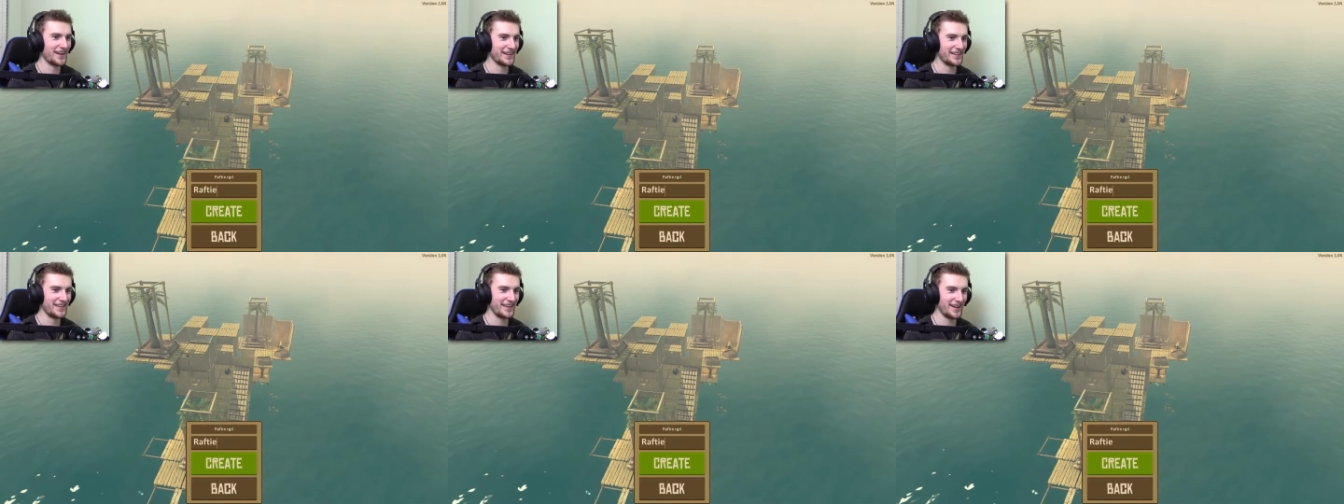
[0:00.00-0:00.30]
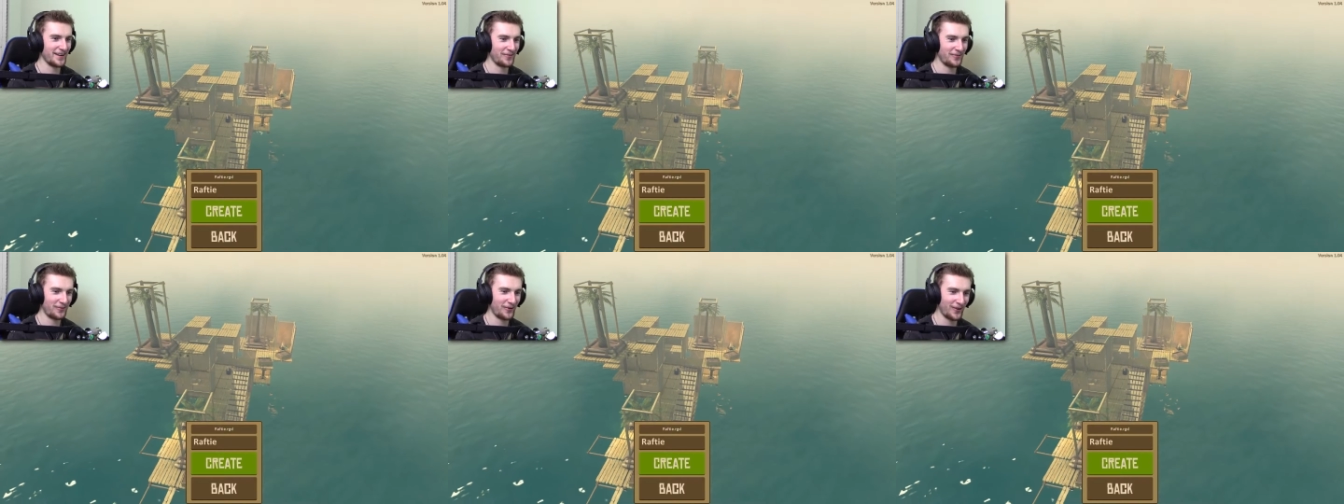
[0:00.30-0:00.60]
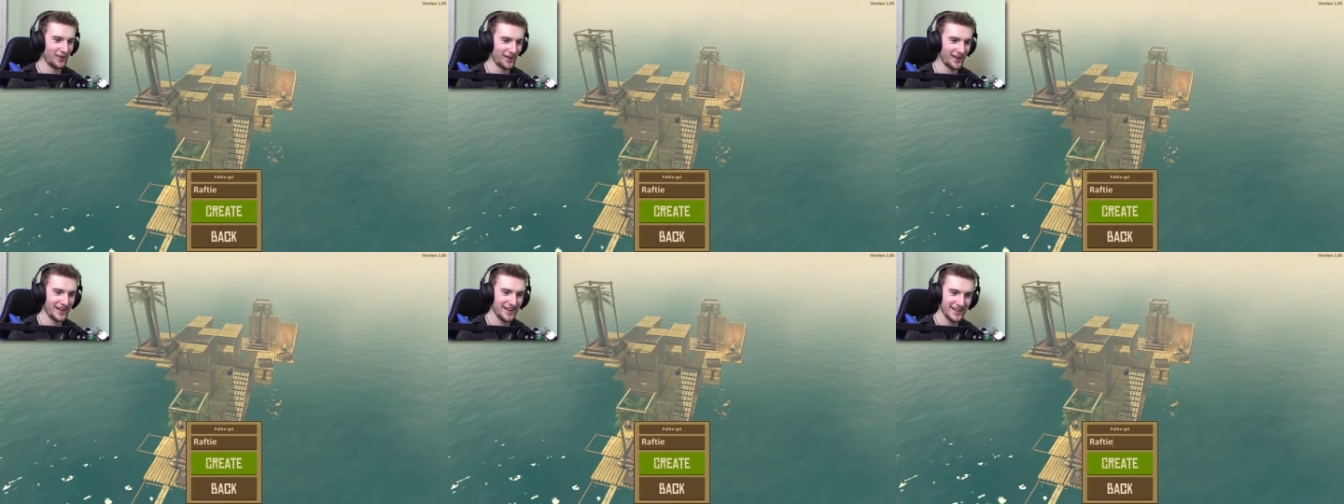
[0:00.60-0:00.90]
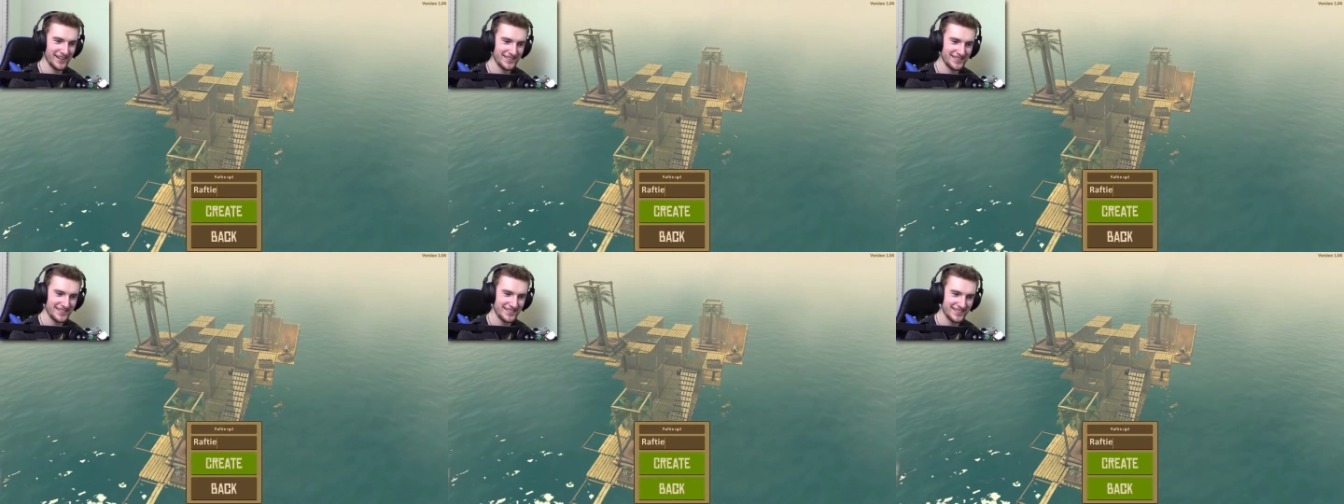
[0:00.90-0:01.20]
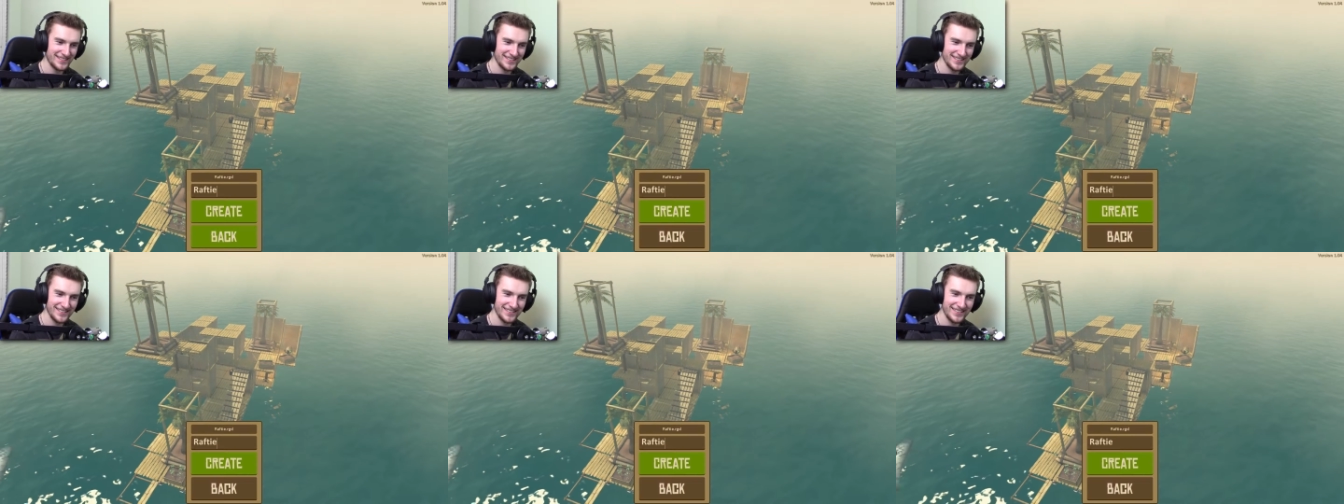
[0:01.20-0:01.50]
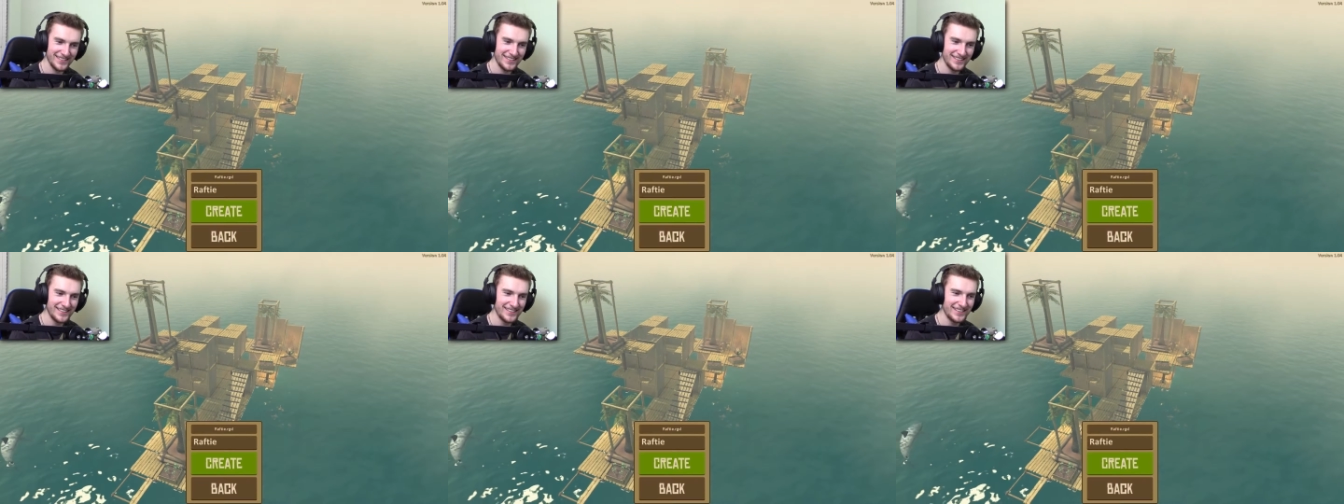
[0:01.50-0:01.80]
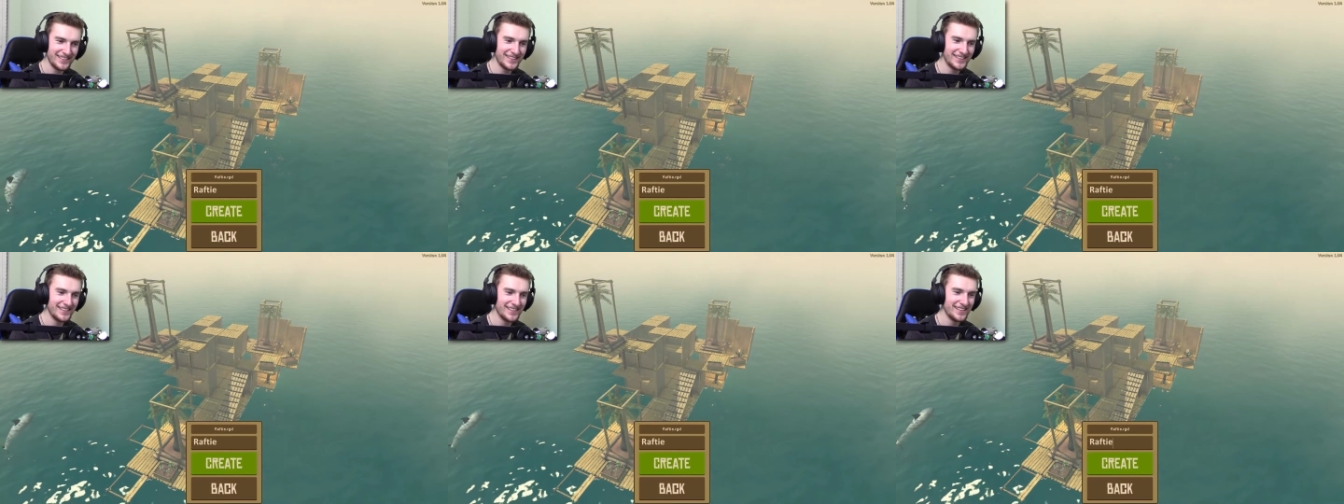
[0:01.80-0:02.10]
idea for it.
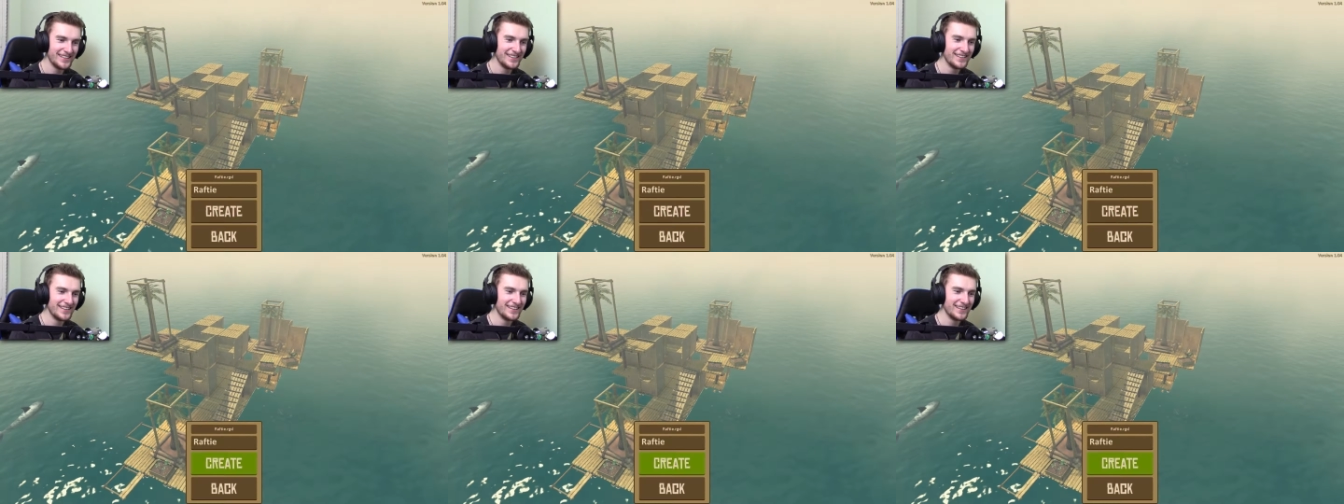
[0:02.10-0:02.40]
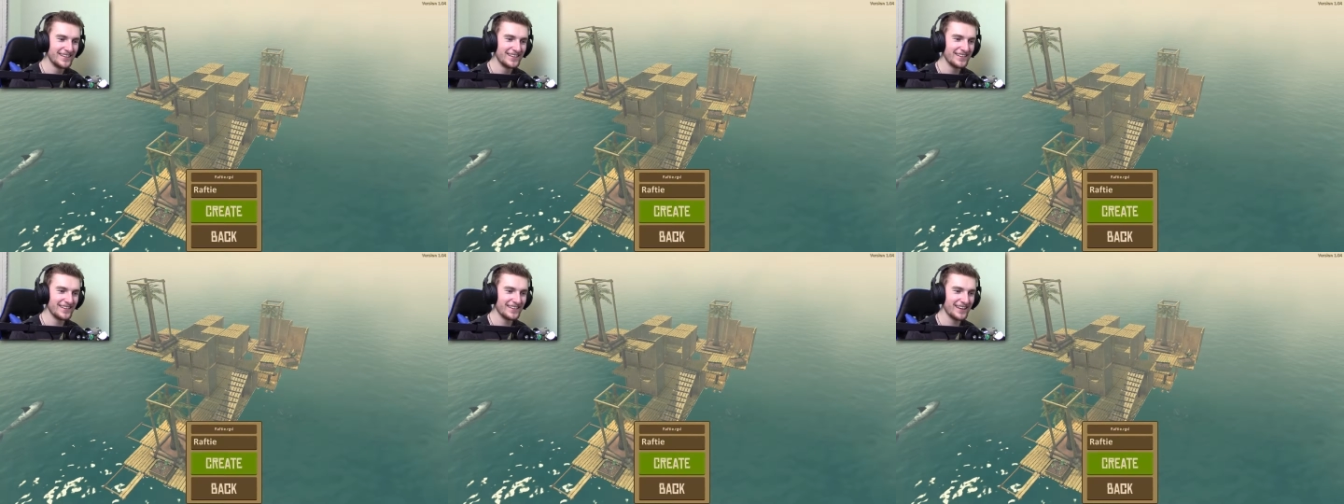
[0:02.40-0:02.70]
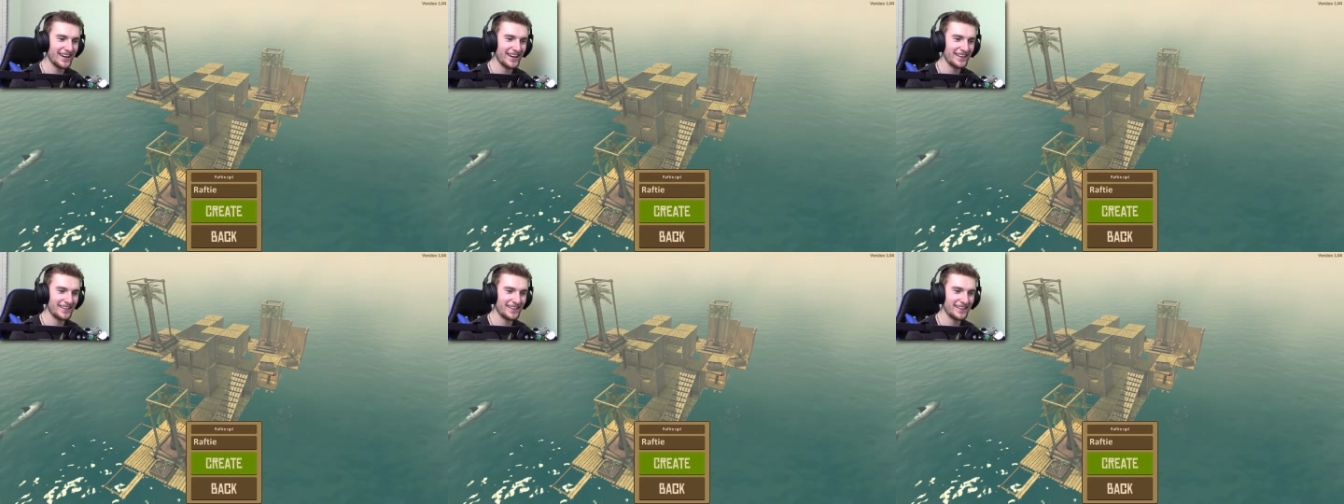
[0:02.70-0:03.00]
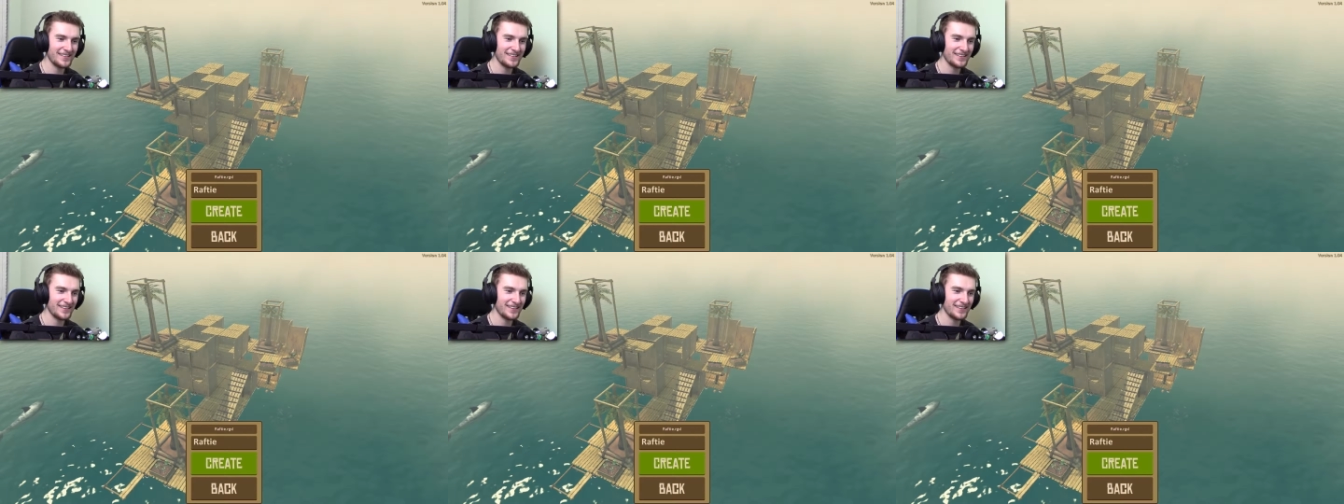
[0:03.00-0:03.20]
okay, let,